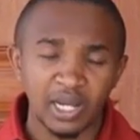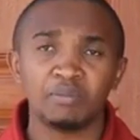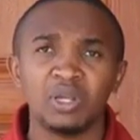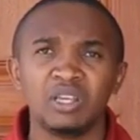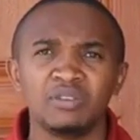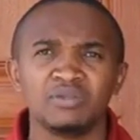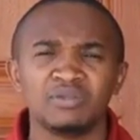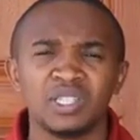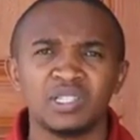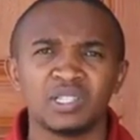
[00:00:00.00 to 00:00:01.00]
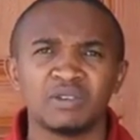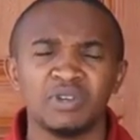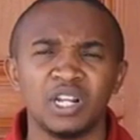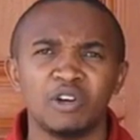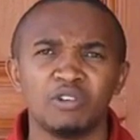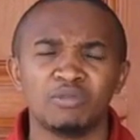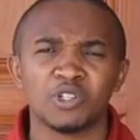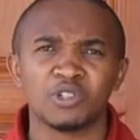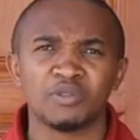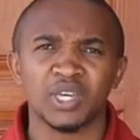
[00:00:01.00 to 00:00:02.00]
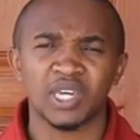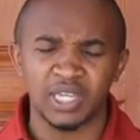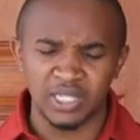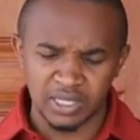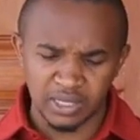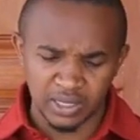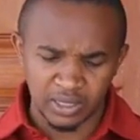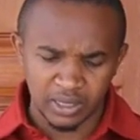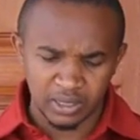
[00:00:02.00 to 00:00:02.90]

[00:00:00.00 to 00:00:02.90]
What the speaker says: and I believe this is the feeling of most of the Kenyans.